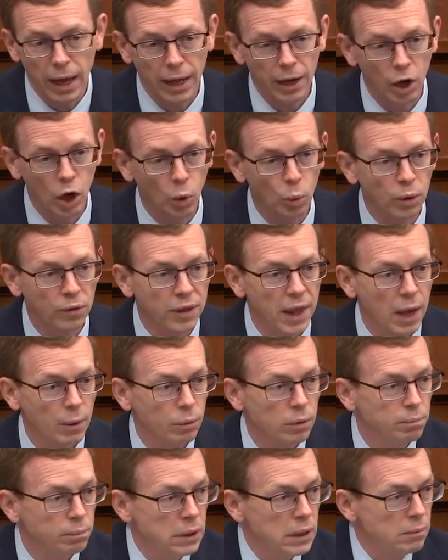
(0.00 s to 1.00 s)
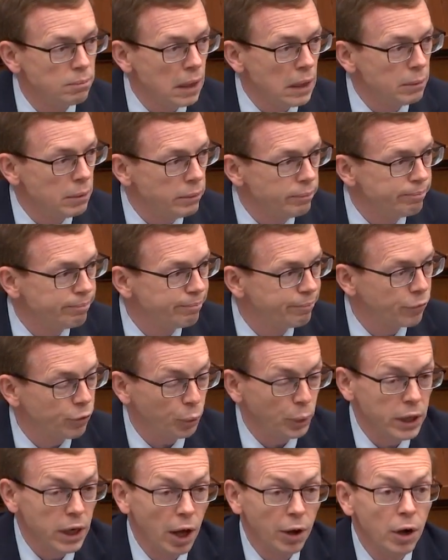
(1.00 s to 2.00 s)
I don't know what that would be, maybe
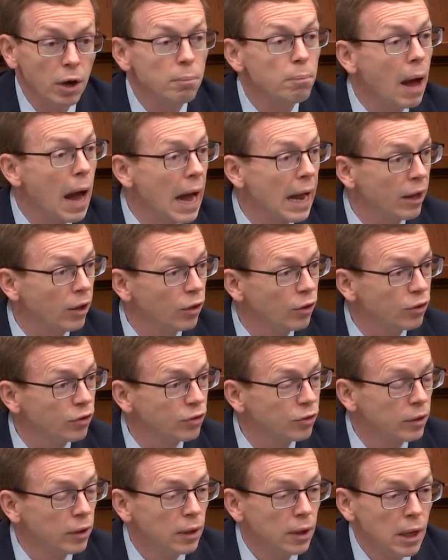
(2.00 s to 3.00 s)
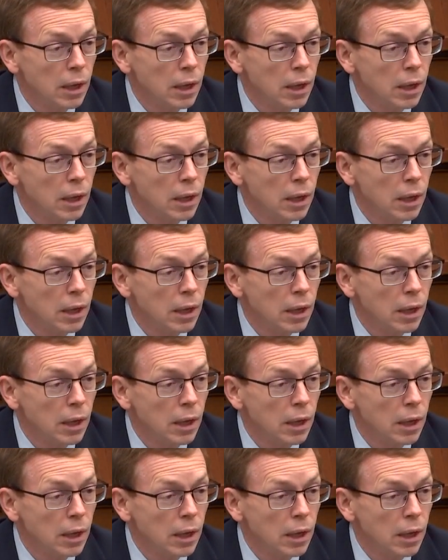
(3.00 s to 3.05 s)
300 miles.